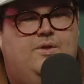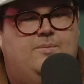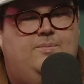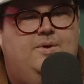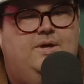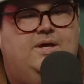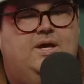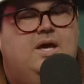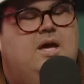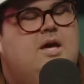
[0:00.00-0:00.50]
the
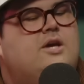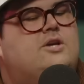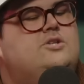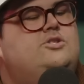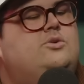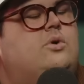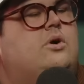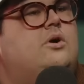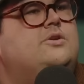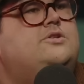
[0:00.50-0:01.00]
big,
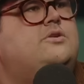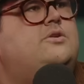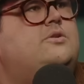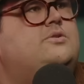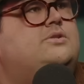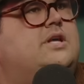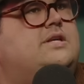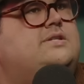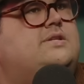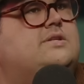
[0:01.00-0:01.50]
because there were also
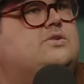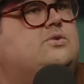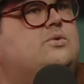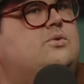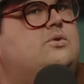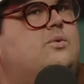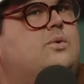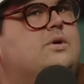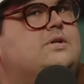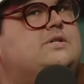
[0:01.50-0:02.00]
those days at
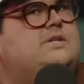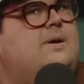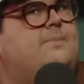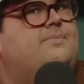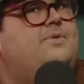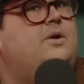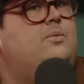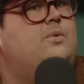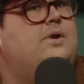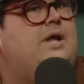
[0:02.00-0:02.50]
school where
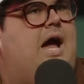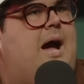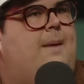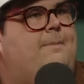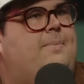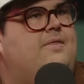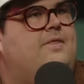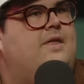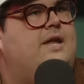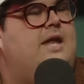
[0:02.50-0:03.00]
something would
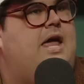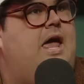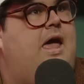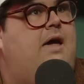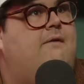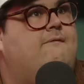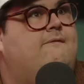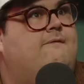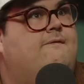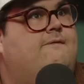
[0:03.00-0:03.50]
happen that
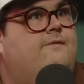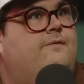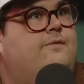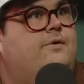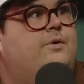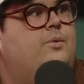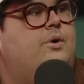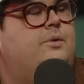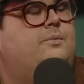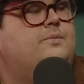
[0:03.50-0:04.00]

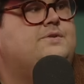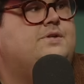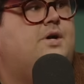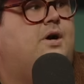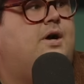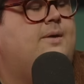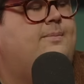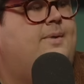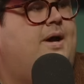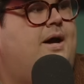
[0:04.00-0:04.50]
everyone was
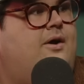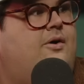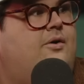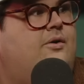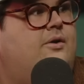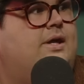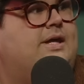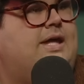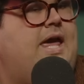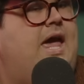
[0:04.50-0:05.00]
on
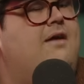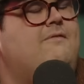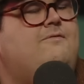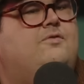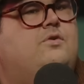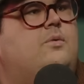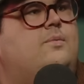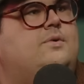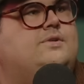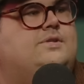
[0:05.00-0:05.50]
about. Like
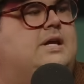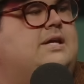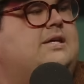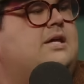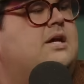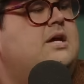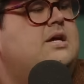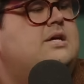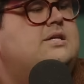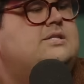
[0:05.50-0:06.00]
everyone was
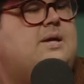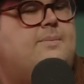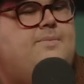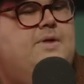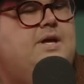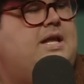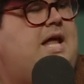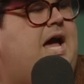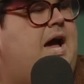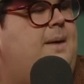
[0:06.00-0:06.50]
like,
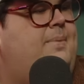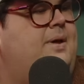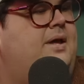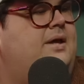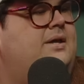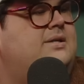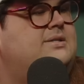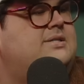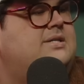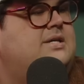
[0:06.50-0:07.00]
something had
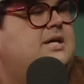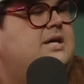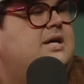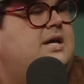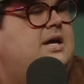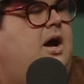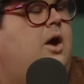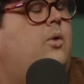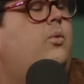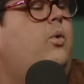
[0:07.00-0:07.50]
happened.
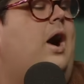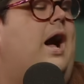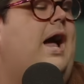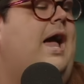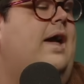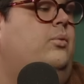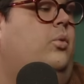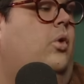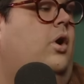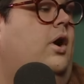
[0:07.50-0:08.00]
Well,
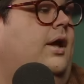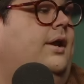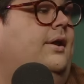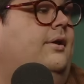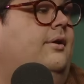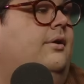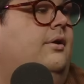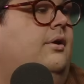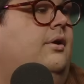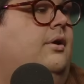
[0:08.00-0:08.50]
I had
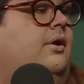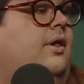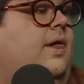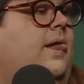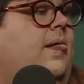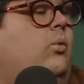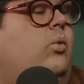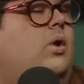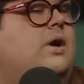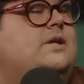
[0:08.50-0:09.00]
one
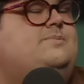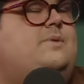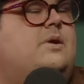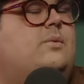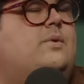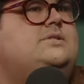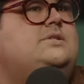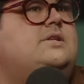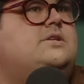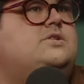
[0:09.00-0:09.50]
once, but
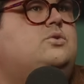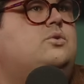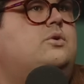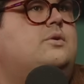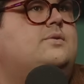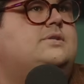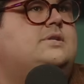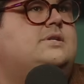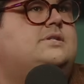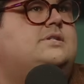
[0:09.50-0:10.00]
it wasn't at
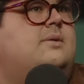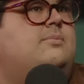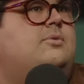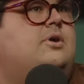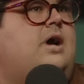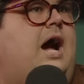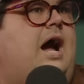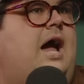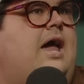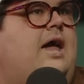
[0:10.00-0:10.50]
school. It was in the
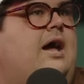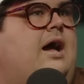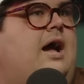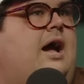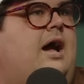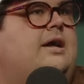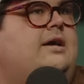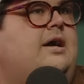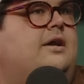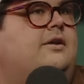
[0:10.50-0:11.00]
summer.
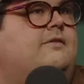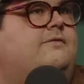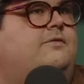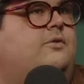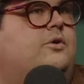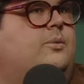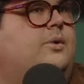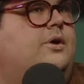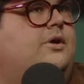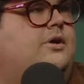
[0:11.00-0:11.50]
I got in a
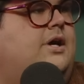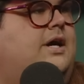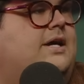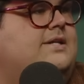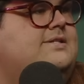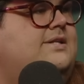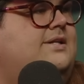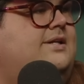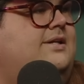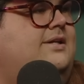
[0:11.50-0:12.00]
4-wheeler
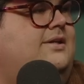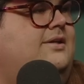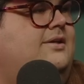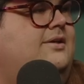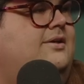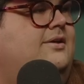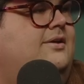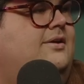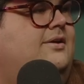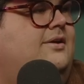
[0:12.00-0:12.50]
accident.
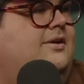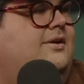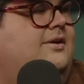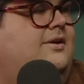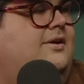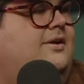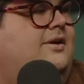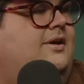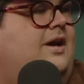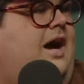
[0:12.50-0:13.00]

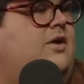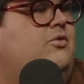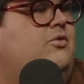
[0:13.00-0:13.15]
I